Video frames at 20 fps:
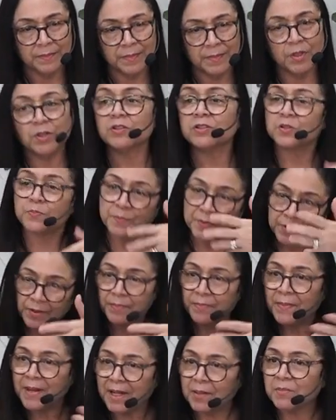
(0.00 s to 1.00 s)
Your
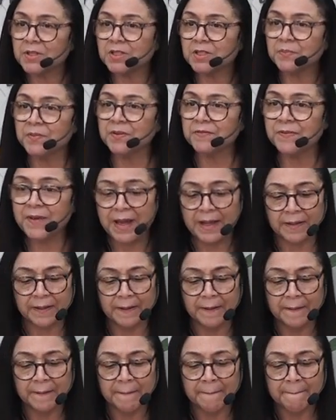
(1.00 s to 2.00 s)
spirit man must be
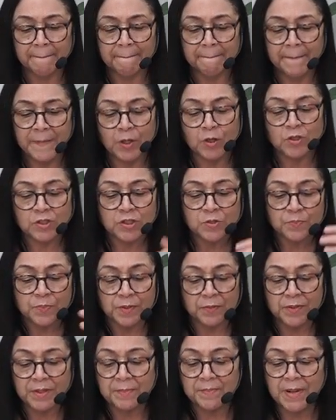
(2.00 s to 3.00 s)
fed. Your
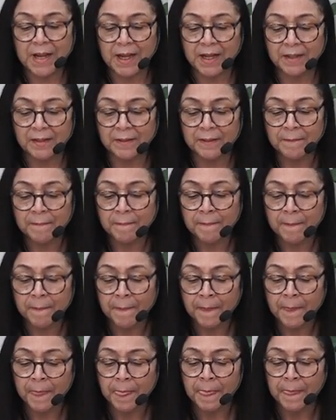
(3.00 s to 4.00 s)
spirit man
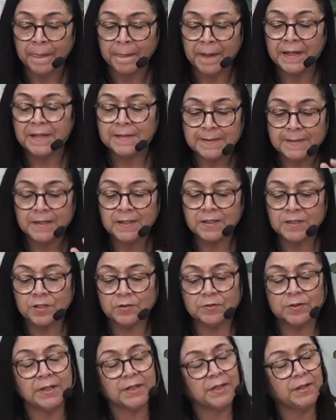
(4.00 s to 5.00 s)
is
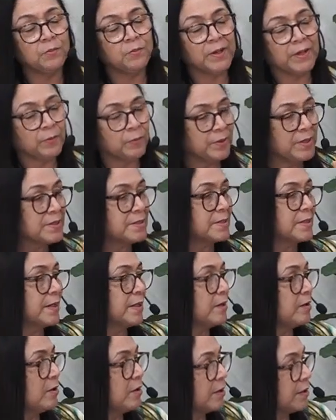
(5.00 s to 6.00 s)
literally when we say
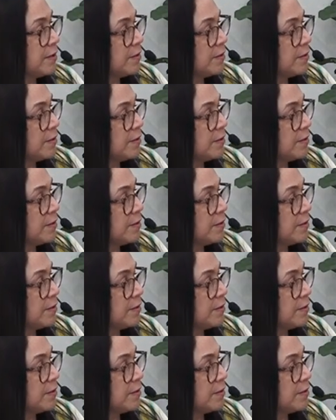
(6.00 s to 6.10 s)
God